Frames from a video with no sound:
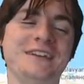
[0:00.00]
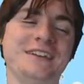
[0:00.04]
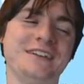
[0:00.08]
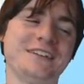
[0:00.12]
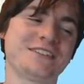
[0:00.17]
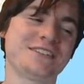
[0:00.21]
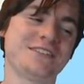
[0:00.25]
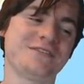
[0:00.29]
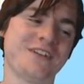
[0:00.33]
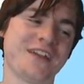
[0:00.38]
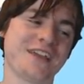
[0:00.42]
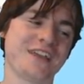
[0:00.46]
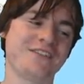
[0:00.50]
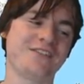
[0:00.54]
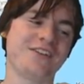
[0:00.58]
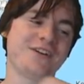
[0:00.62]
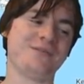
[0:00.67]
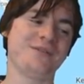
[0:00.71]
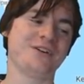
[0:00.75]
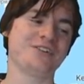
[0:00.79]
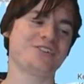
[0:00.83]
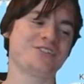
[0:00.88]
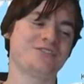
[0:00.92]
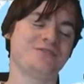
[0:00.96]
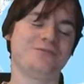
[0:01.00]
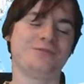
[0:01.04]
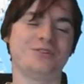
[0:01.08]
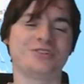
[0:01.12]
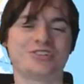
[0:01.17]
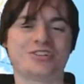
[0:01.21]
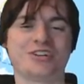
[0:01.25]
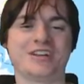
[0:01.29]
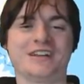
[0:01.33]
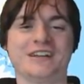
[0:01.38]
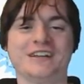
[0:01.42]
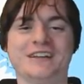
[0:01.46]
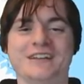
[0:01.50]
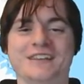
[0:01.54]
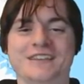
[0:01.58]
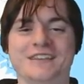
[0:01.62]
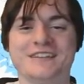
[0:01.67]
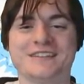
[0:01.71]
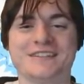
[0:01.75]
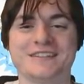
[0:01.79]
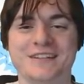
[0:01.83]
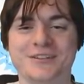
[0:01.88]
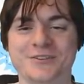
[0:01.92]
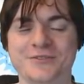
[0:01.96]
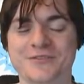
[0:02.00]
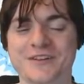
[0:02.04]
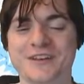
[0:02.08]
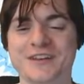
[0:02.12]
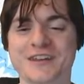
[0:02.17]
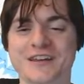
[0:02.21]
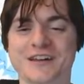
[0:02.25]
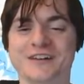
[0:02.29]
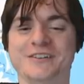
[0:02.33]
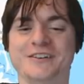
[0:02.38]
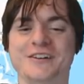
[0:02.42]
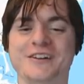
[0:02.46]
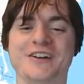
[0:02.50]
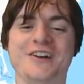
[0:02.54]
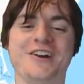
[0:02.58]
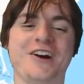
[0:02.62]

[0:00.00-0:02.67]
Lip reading: So thank you very much for watching this little video.